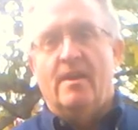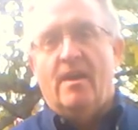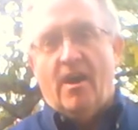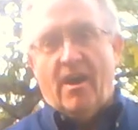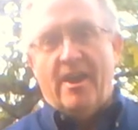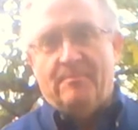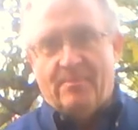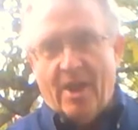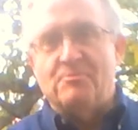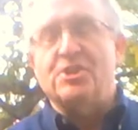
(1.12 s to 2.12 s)
Hi,
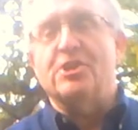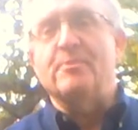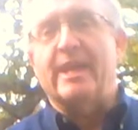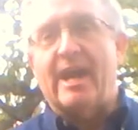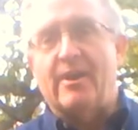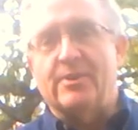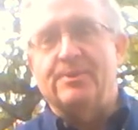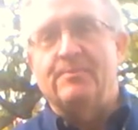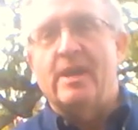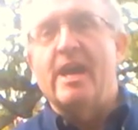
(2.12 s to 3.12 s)
I'm Jeremy Cowan,
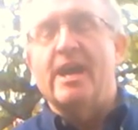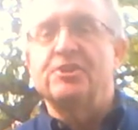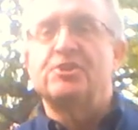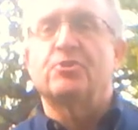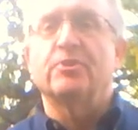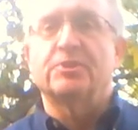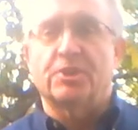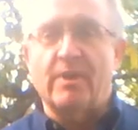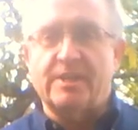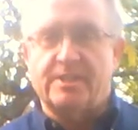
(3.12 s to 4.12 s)
Editorial
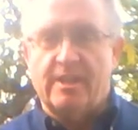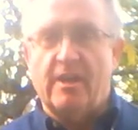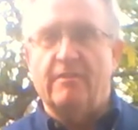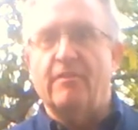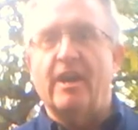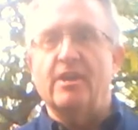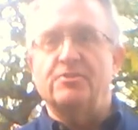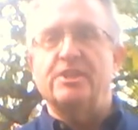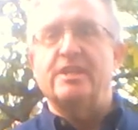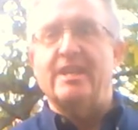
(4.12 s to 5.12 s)
Director of
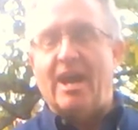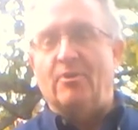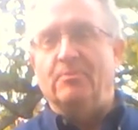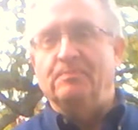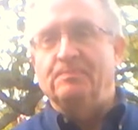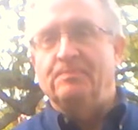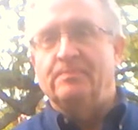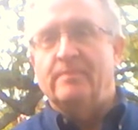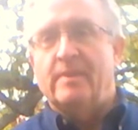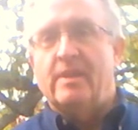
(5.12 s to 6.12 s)
IoT Now.
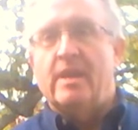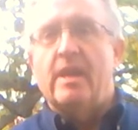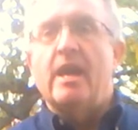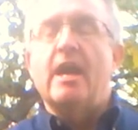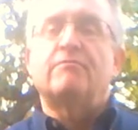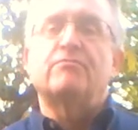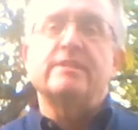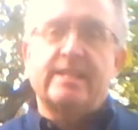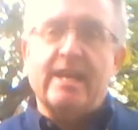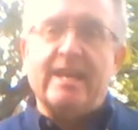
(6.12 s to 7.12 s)
Every
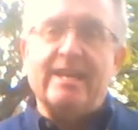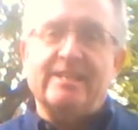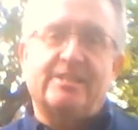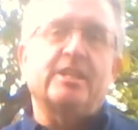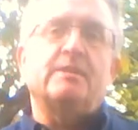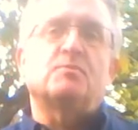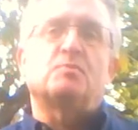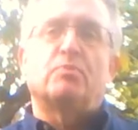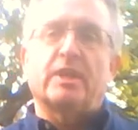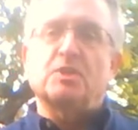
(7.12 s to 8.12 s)
day, it seems,
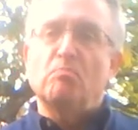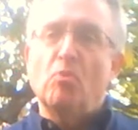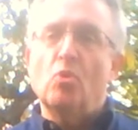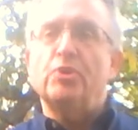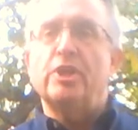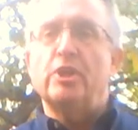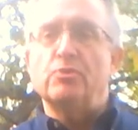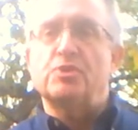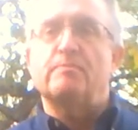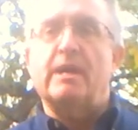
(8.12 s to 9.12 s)
brings more
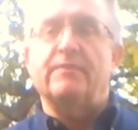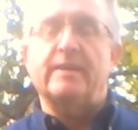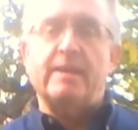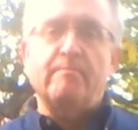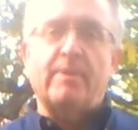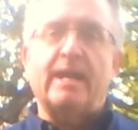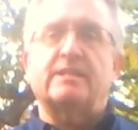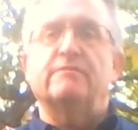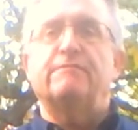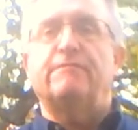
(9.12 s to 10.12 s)
news about the
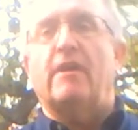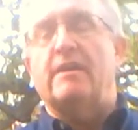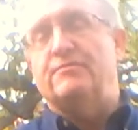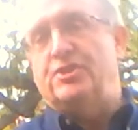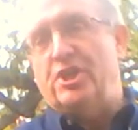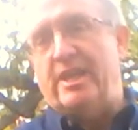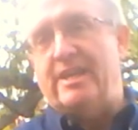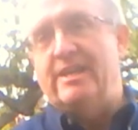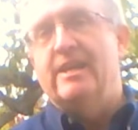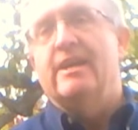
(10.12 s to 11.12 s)
impact of 5G,
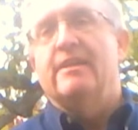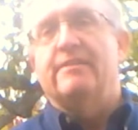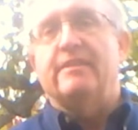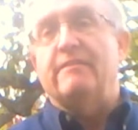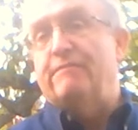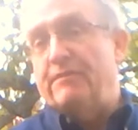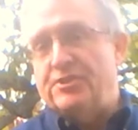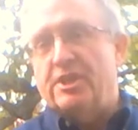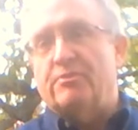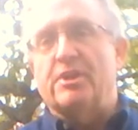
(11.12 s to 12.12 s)
the fifth
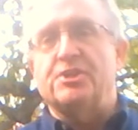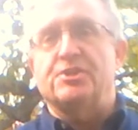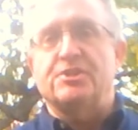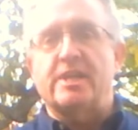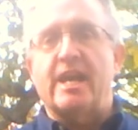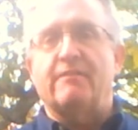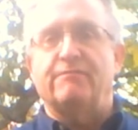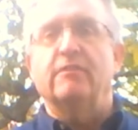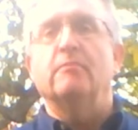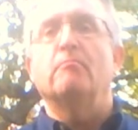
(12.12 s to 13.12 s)
generation tech
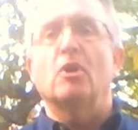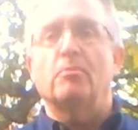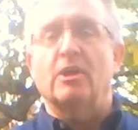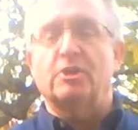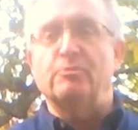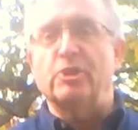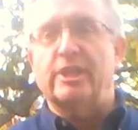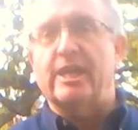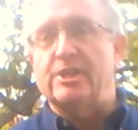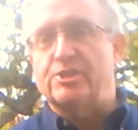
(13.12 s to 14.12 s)
for mobile
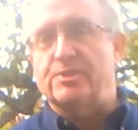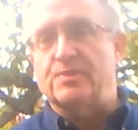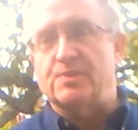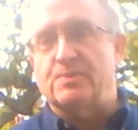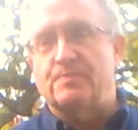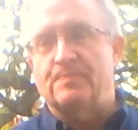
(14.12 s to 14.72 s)
communications.